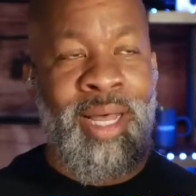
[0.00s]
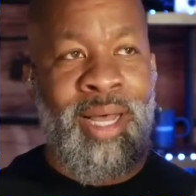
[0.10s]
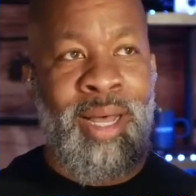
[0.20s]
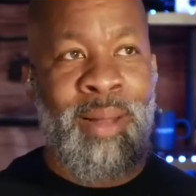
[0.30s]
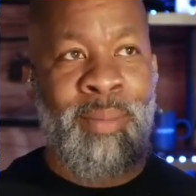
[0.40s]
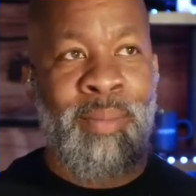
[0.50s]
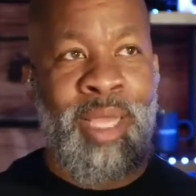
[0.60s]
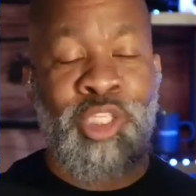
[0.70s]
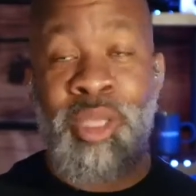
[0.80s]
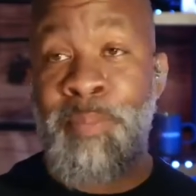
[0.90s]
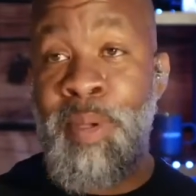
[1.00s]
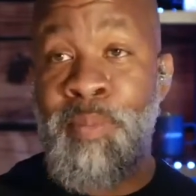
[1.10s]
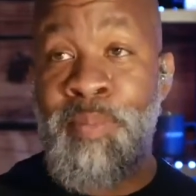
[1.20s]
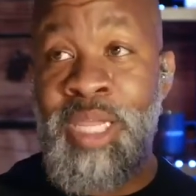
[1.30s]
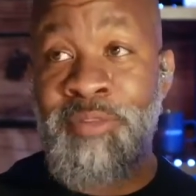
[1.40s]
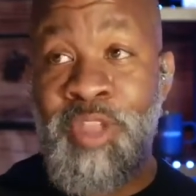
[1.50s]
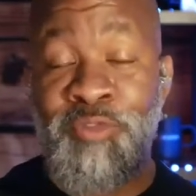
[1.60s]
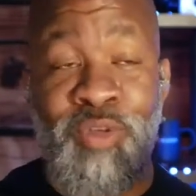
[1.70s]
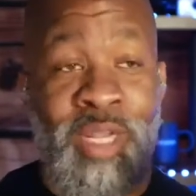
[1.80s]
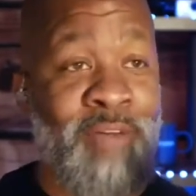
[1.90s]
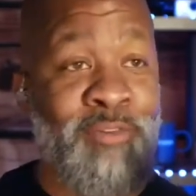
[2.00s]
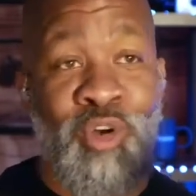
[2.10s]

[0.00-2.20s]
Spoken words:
and some people believe differently.